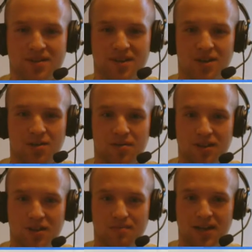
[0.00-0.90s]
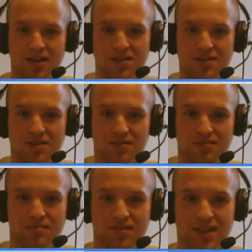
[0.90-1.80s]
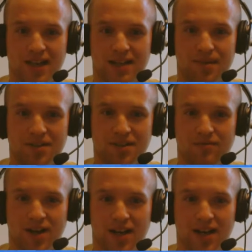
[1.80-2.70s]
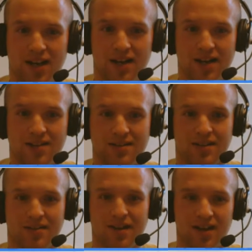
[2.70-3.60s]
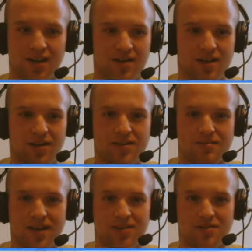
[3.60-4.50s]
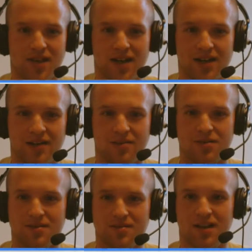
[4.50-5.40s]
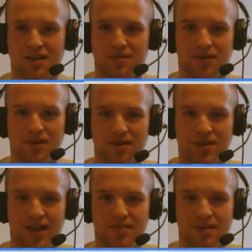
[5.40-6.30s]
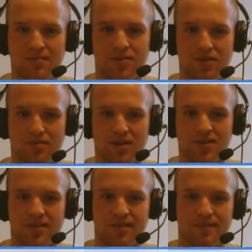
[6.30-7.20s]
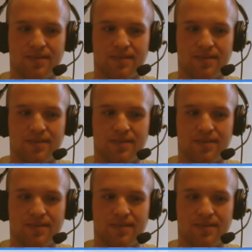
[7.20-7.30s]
Two, you blitz your daily budget really early, so you need to make sure that goes, throughout the day a bit more your budget.